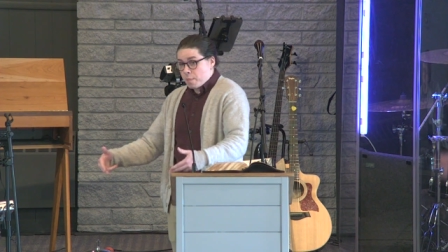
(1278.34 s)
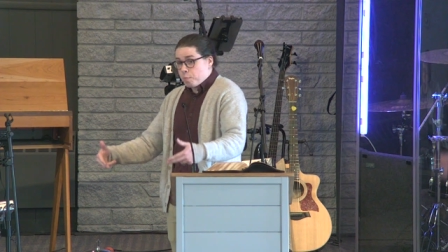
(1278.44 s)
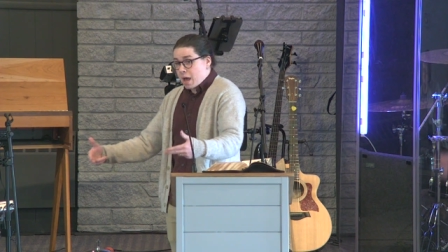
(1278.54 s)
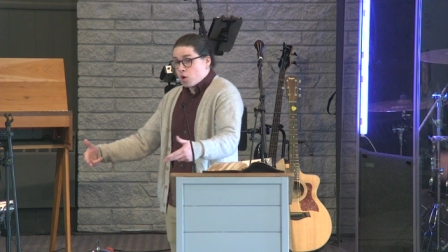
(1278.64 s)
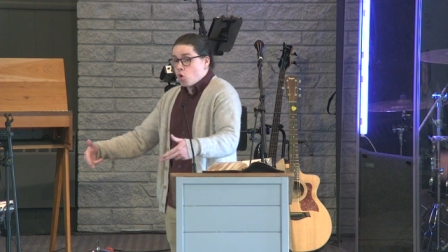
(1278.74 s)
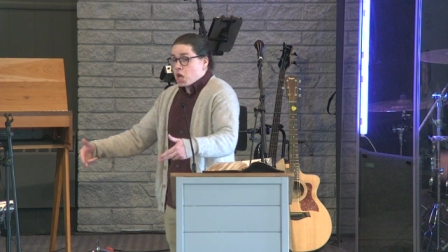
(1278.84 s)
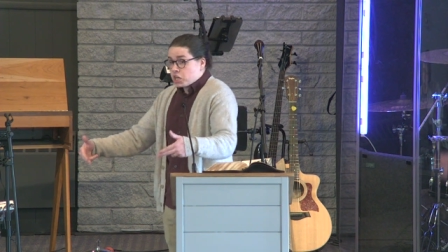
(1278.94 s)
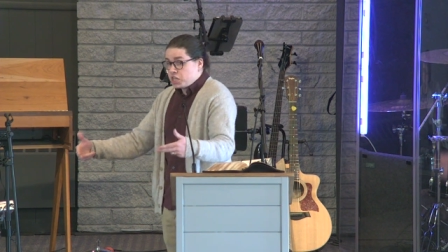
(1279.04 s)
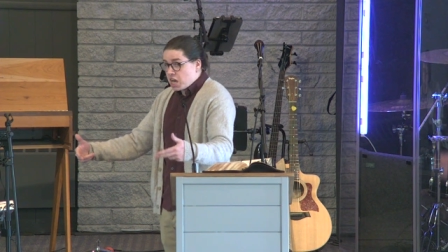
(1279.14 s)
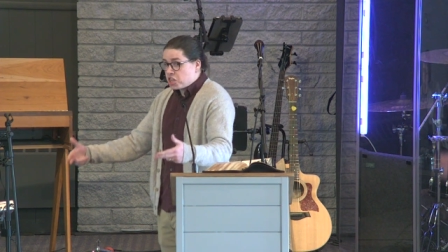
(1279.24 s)
Men who
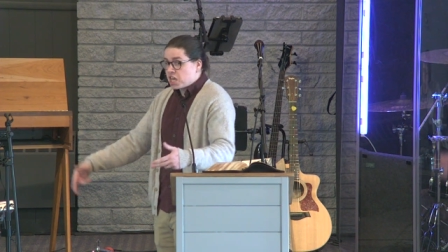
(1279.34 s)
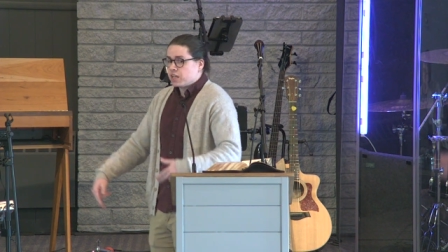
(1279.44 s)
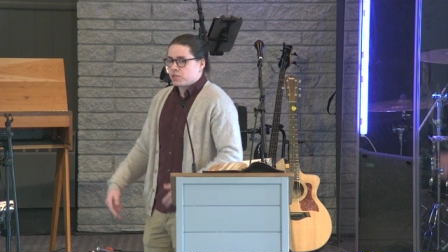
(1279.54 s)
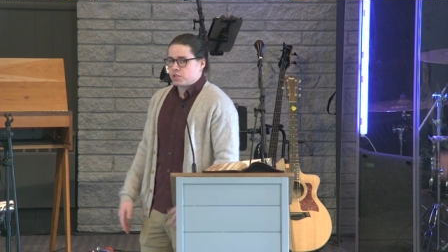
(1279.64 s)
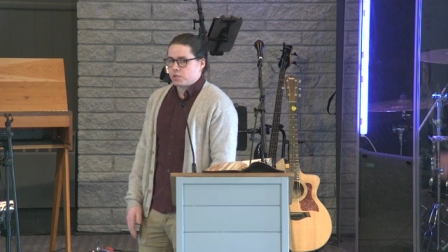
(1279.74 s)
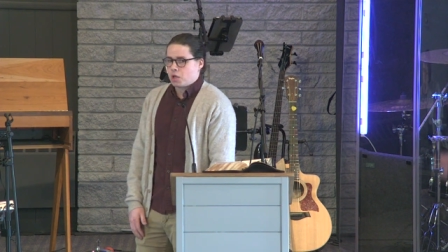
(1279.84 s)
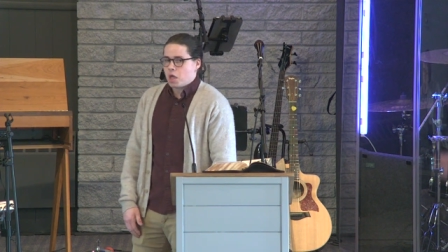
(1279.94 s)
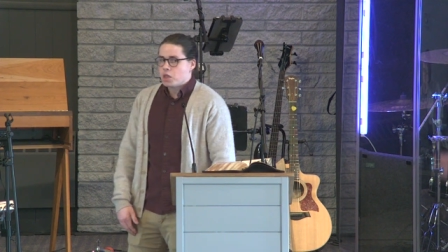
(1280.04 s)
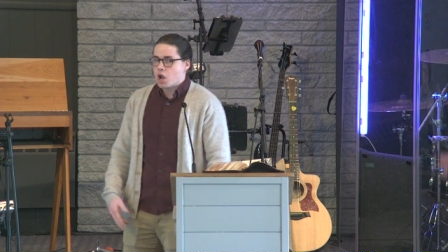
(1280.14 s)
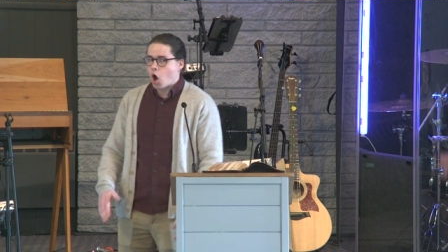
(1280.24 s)
did things
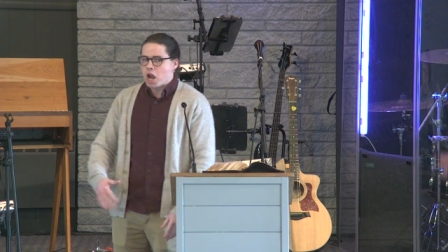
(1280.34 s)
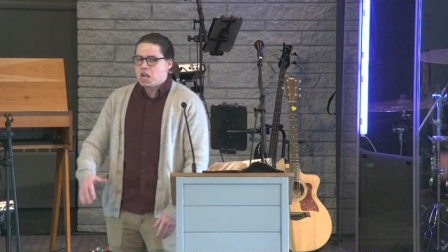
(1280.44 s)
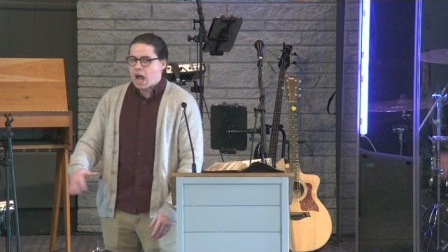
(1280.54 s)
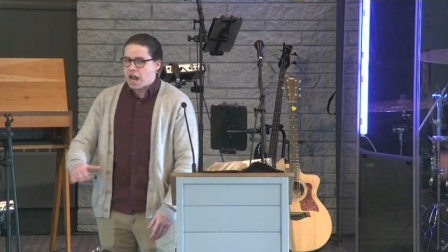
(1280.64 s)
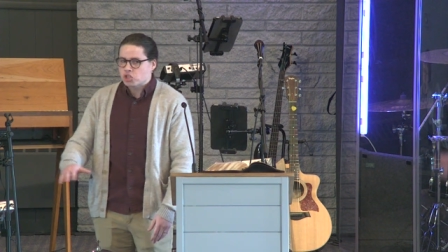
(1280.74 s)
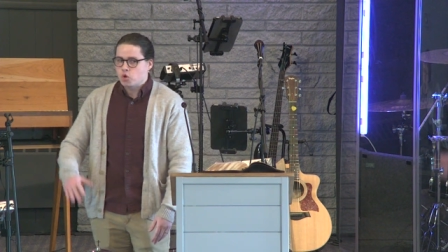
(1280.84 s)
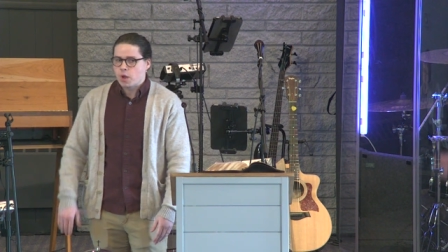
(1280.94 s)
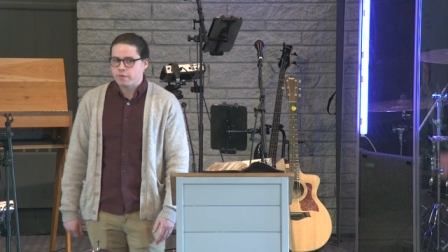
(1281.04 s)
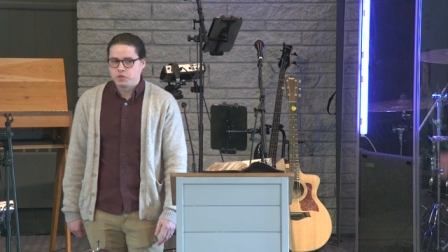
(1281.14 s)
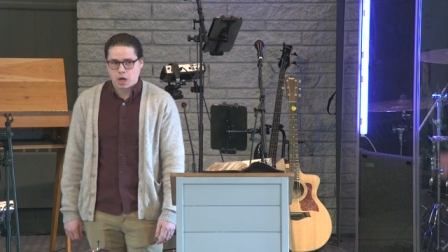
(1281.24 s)
they ought not to
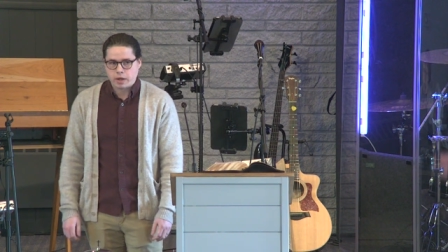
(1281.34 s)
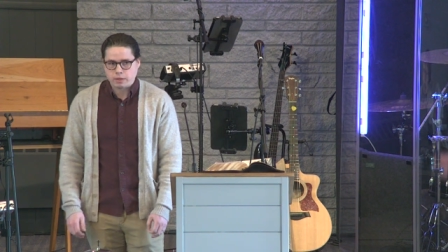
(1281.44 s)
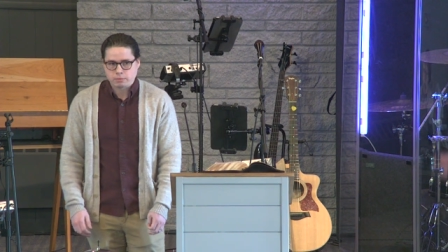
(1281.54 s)
have done,